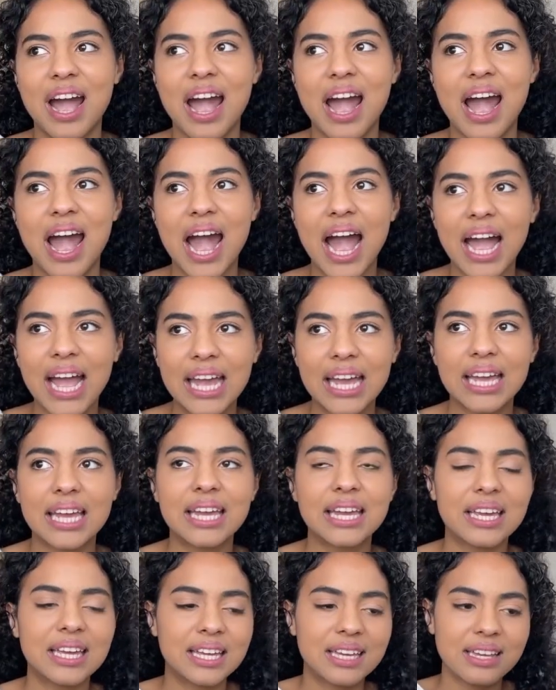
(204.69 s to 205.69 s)

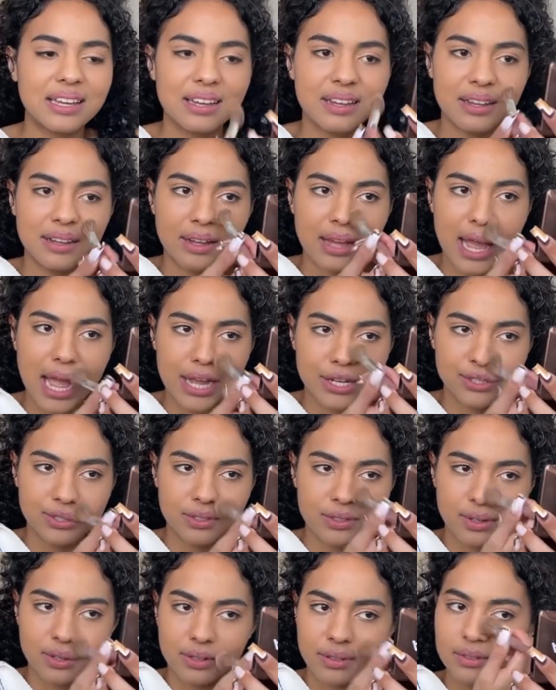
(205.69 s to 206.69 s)
i as you
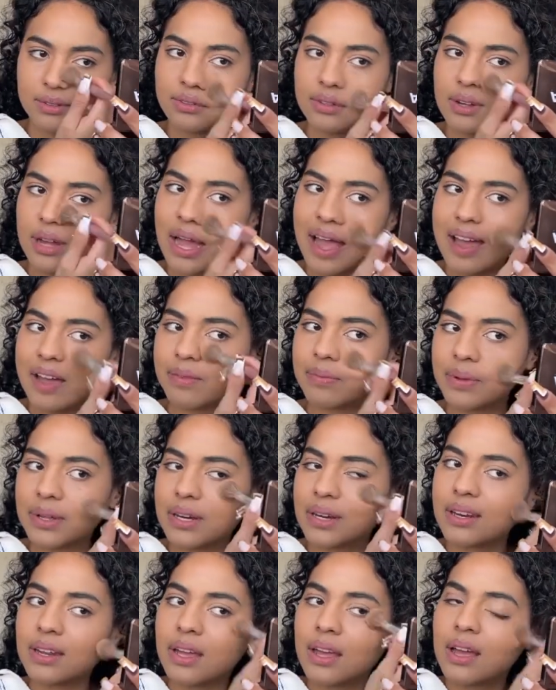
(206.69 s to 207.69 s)
know have
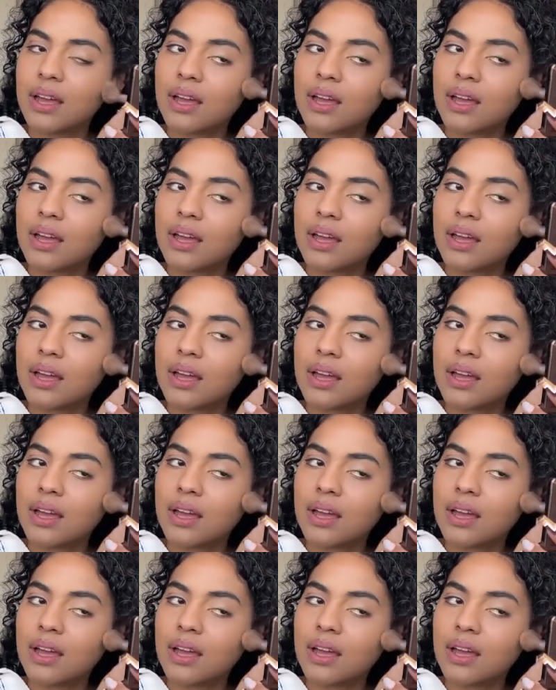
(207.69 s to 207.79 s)
been